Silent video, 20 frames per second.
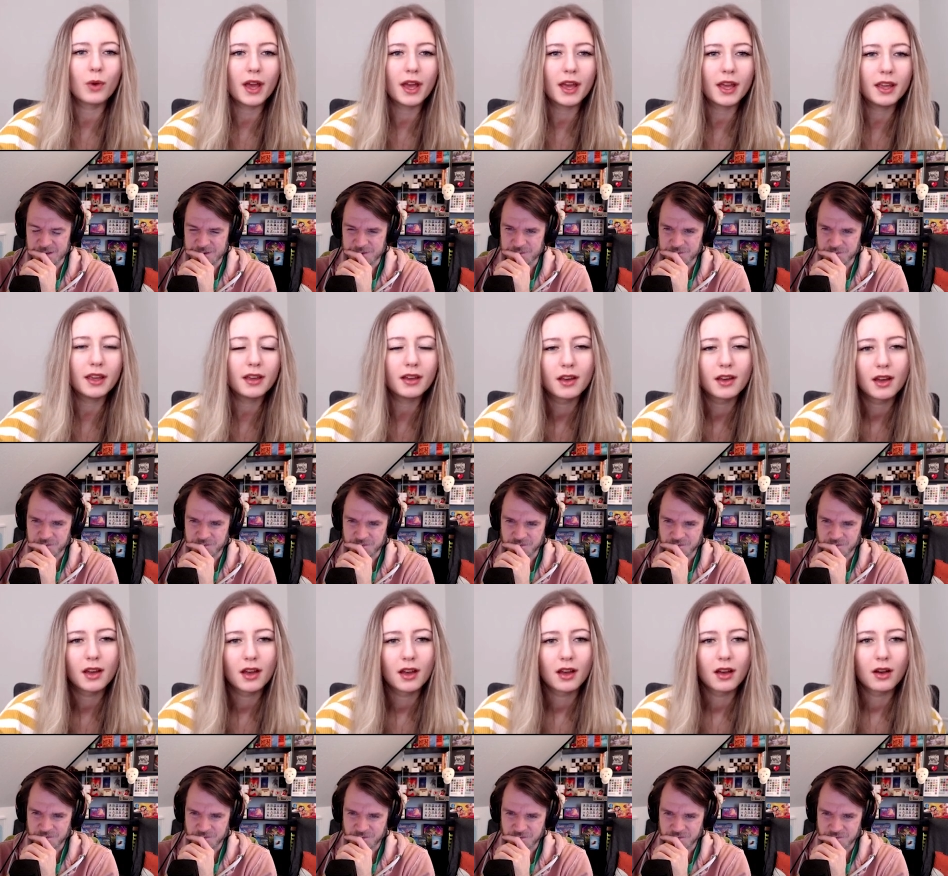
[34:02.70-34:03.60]
Speaker 1: way
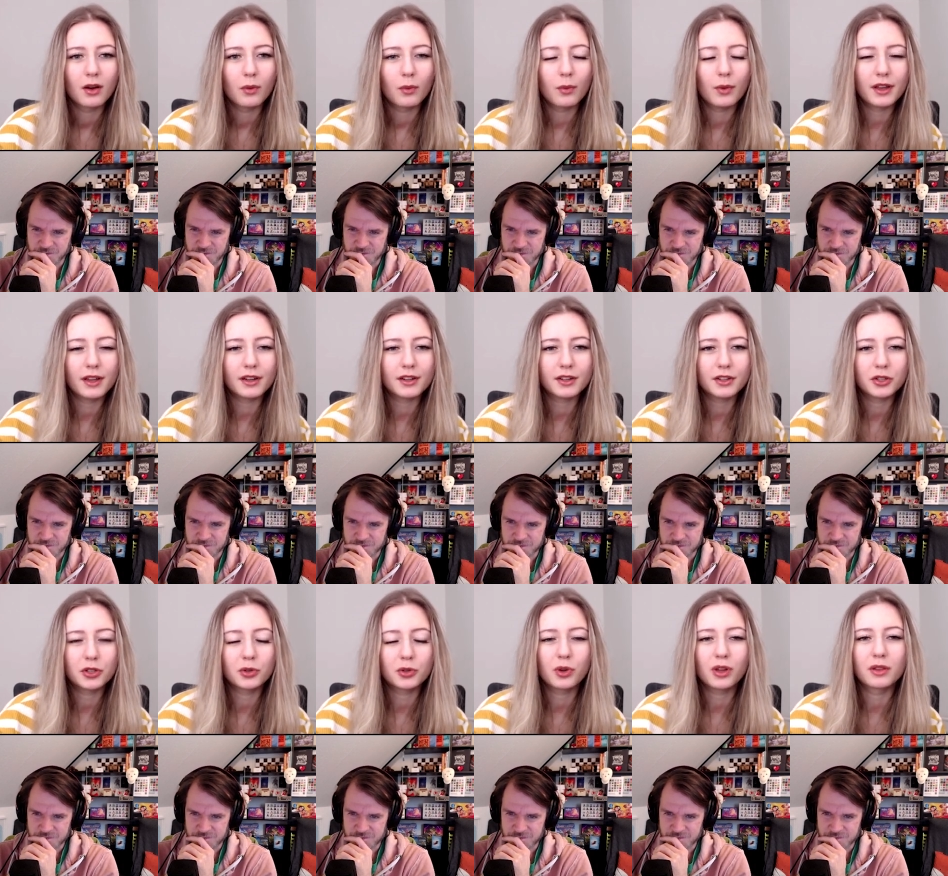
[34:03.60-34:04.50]
where
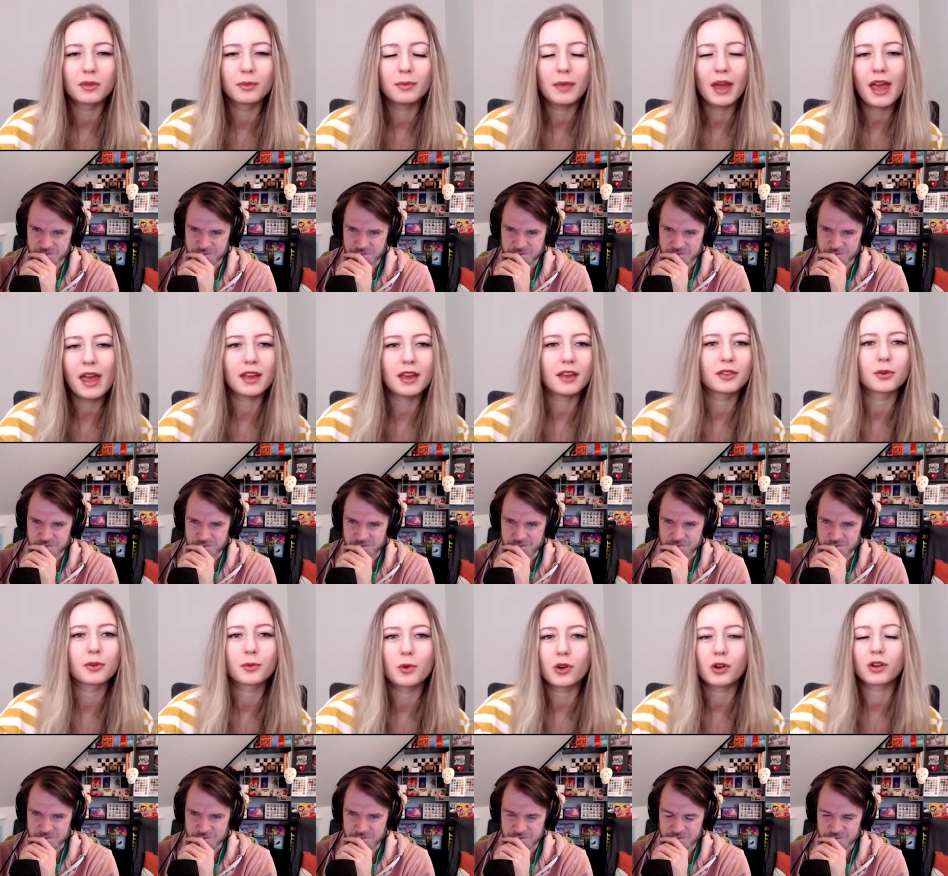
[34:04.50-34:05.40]
you can make
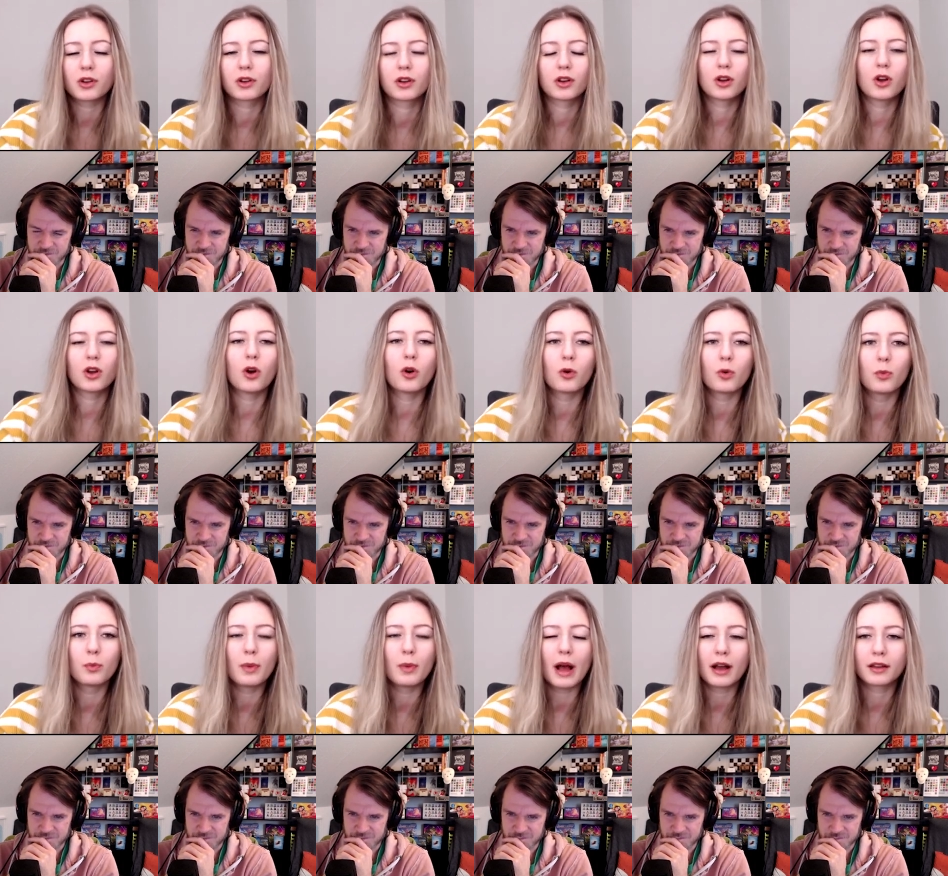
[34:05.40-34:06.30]
the rook
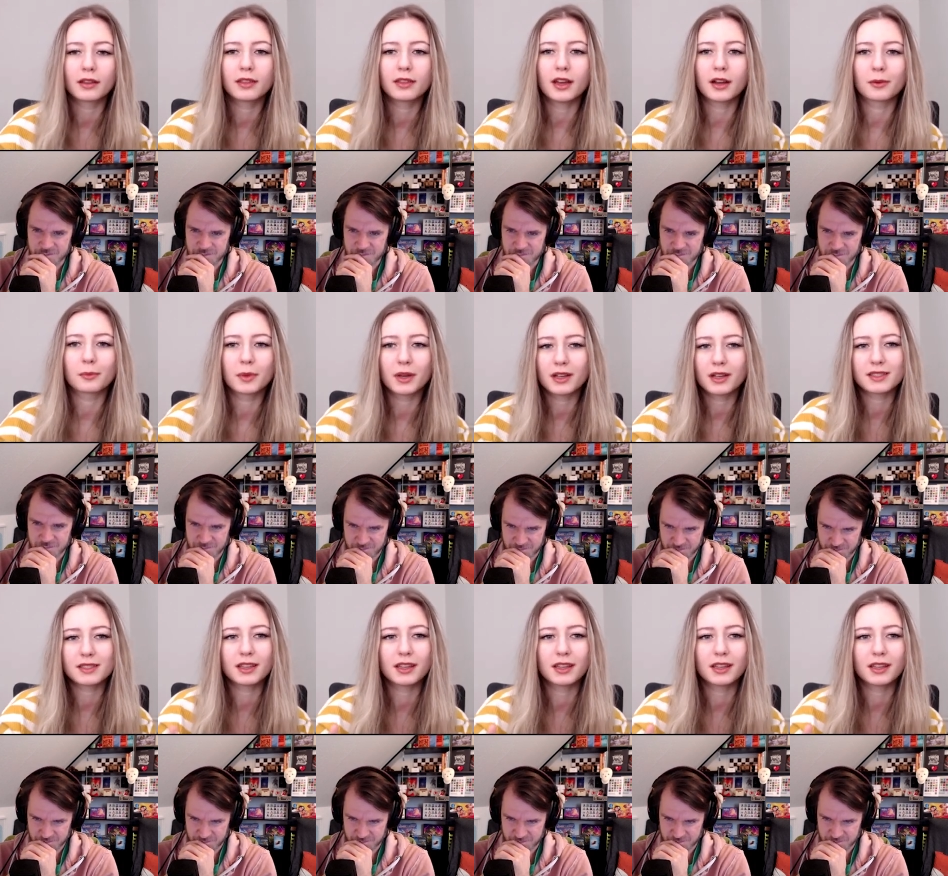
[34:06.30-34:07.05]
go back there, because the